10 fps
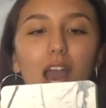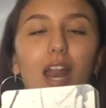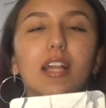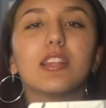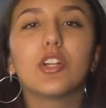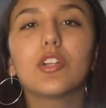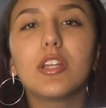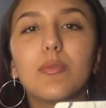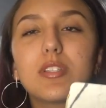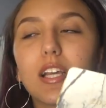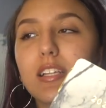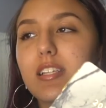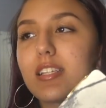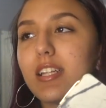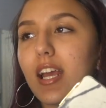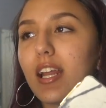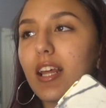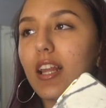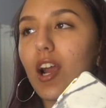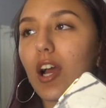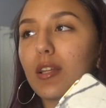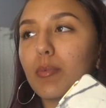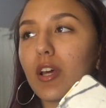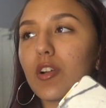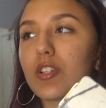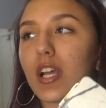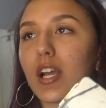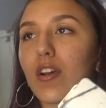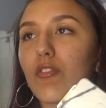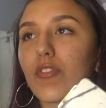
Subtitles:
and I literally was like standing there at the planners like